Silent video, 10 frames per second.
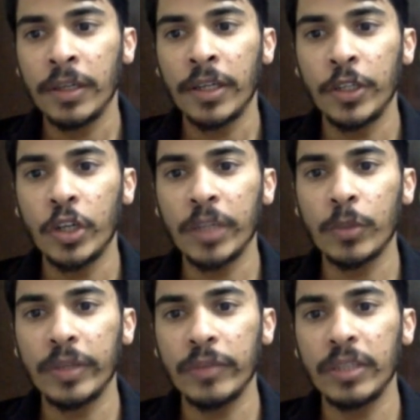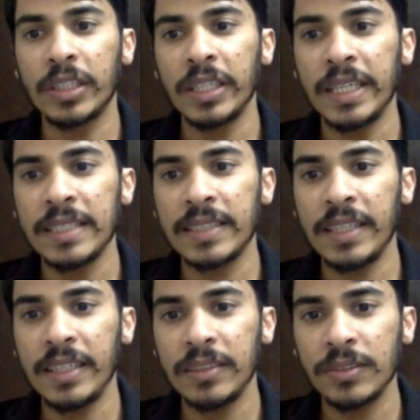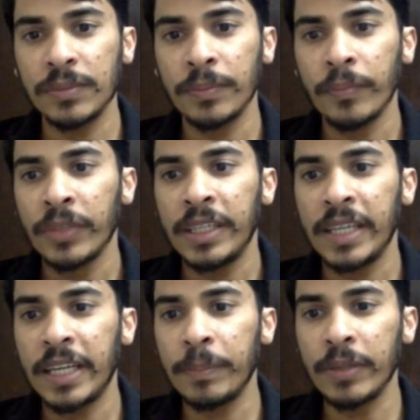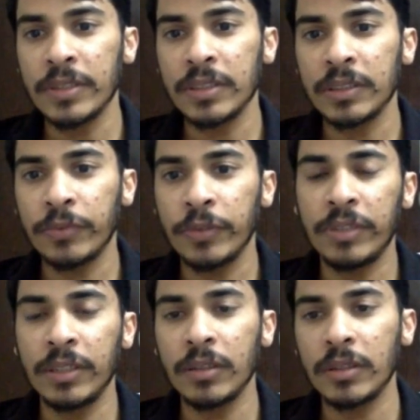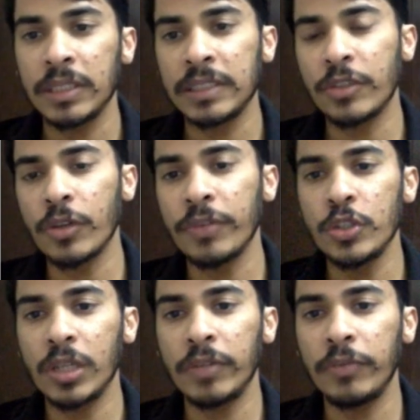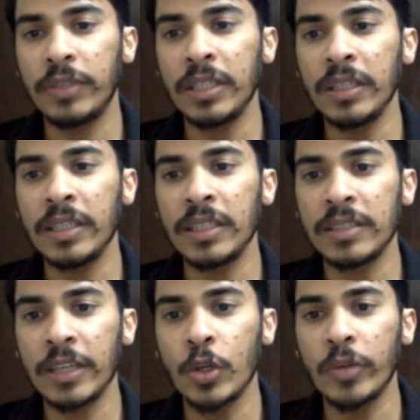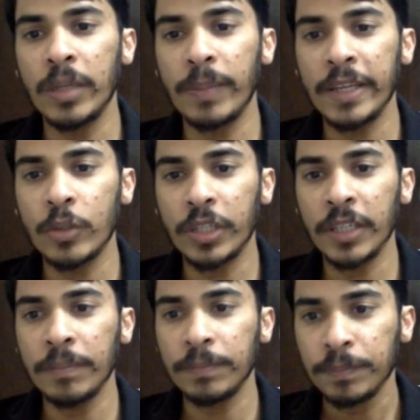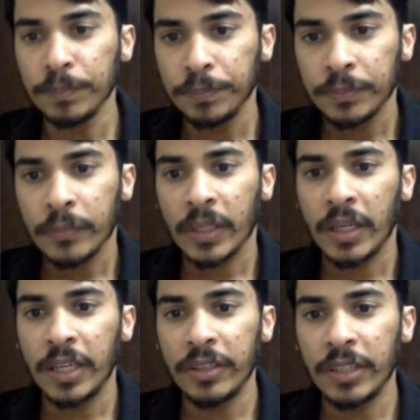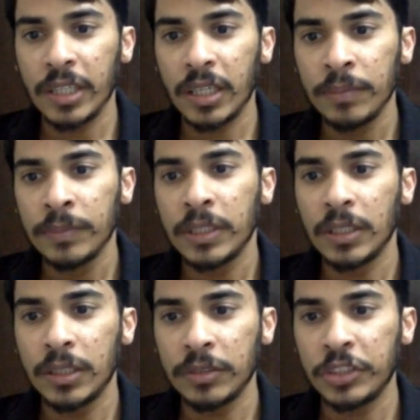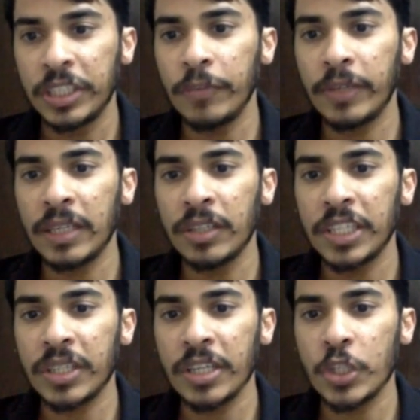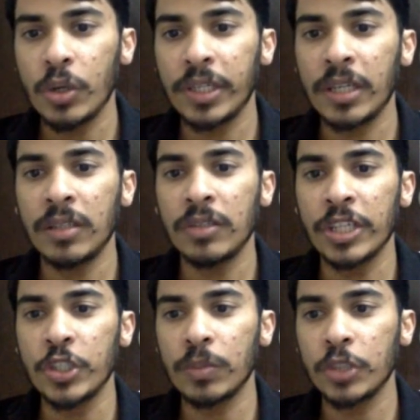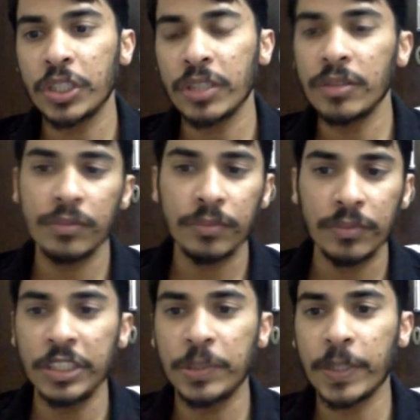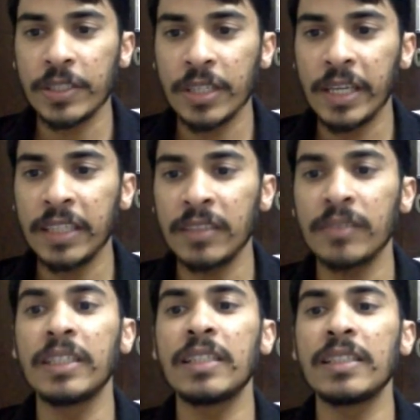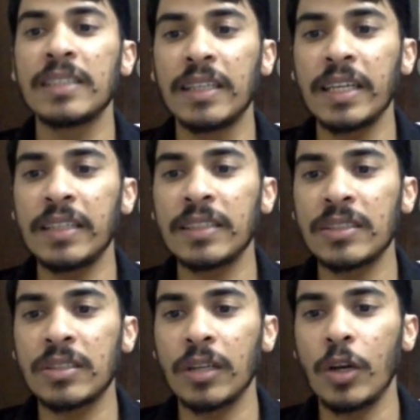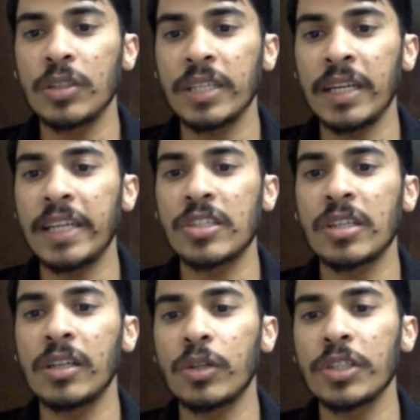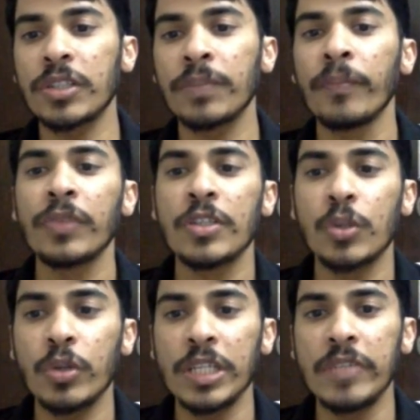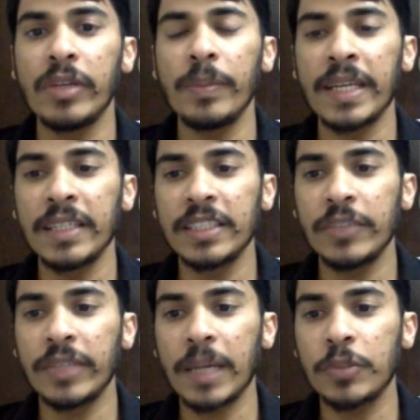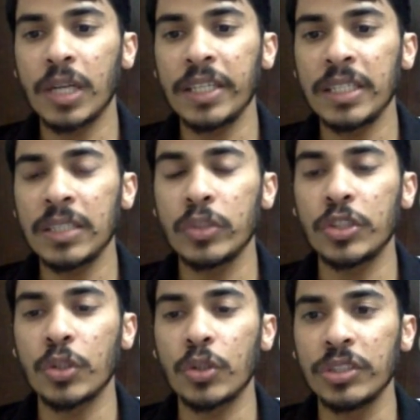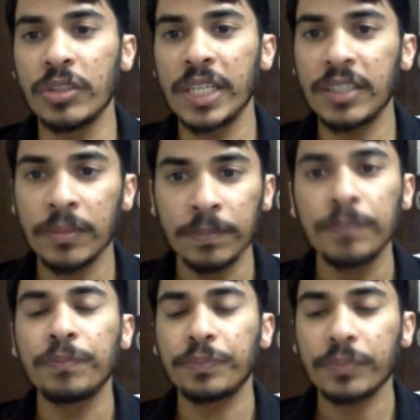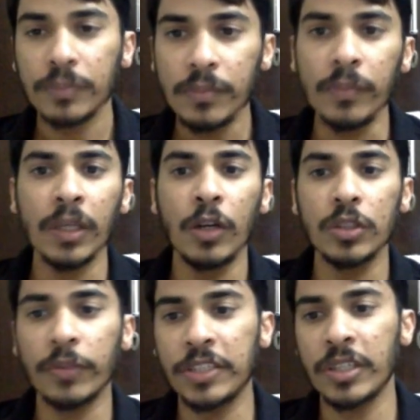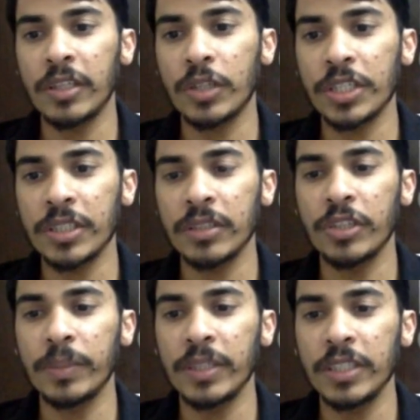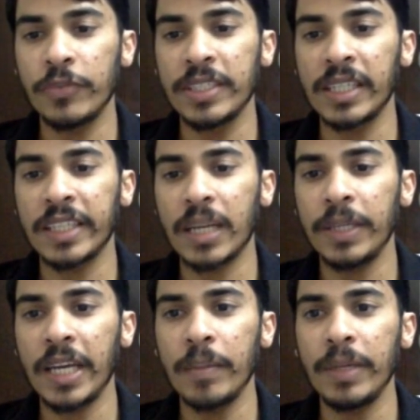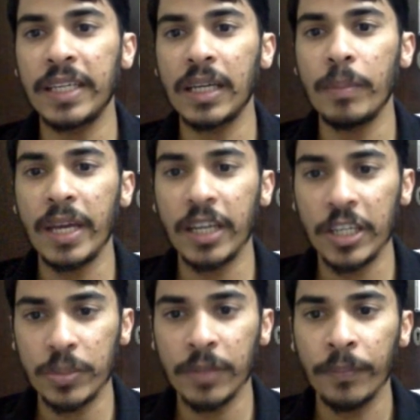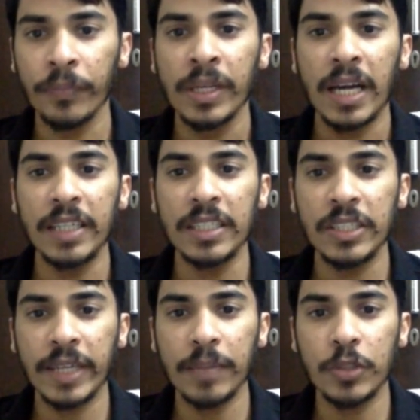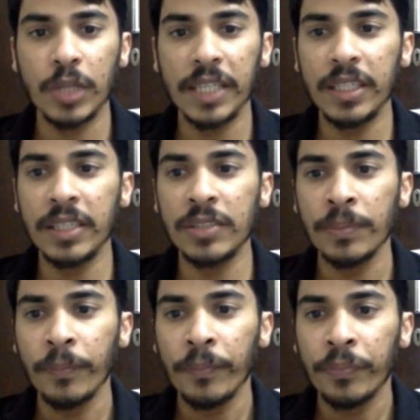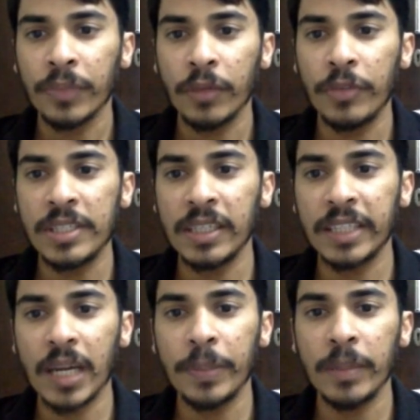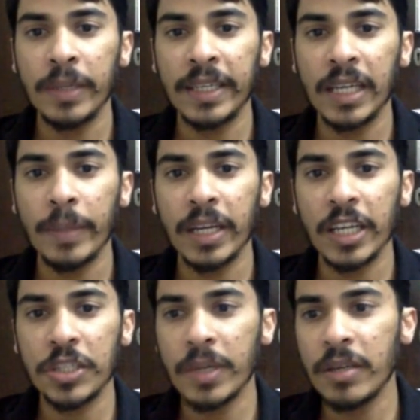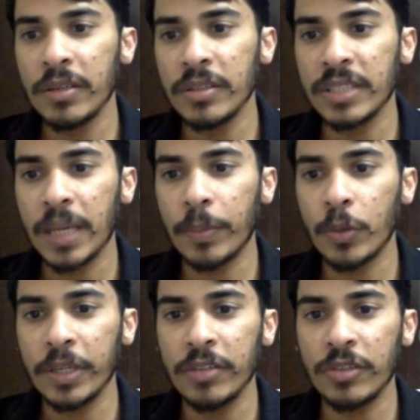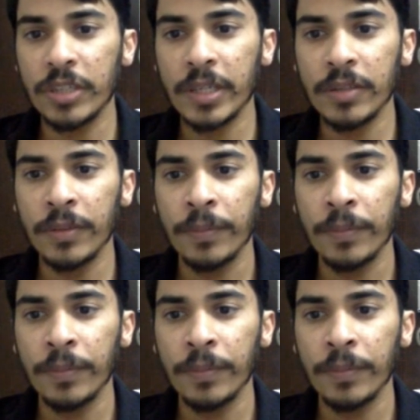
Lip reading: Not improving with the NSAIDs. He had previous history of injury 15 years ago while playing hockey, and significant reduction in shoulder range of motion is present, and there is greatest loss in external rotation. So it will be an adhesive capsulitis which shows greater loss of external rotation. The treatment is physical therapy and medical management. Adhesive capsulitis, physical therapy and medical management is the appropriate treatment.